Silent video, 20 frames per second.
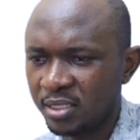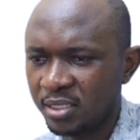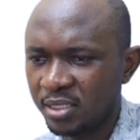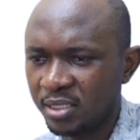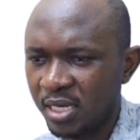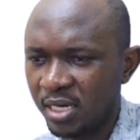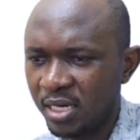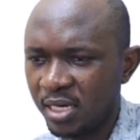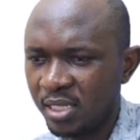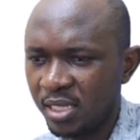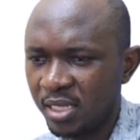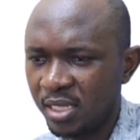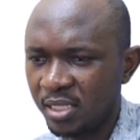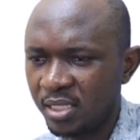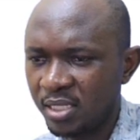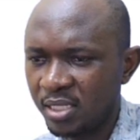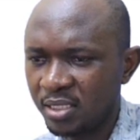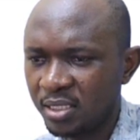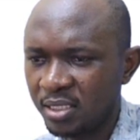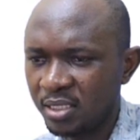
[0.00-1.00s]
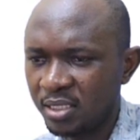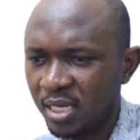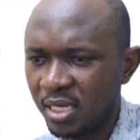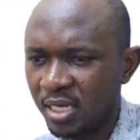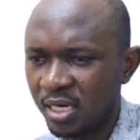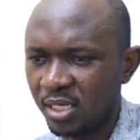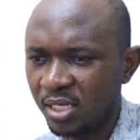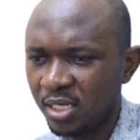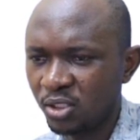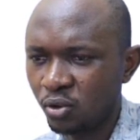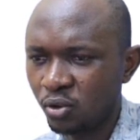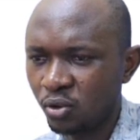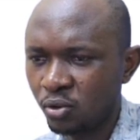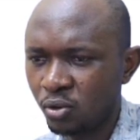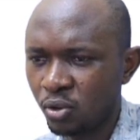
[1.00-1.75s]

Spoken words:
tell that this is a ratio.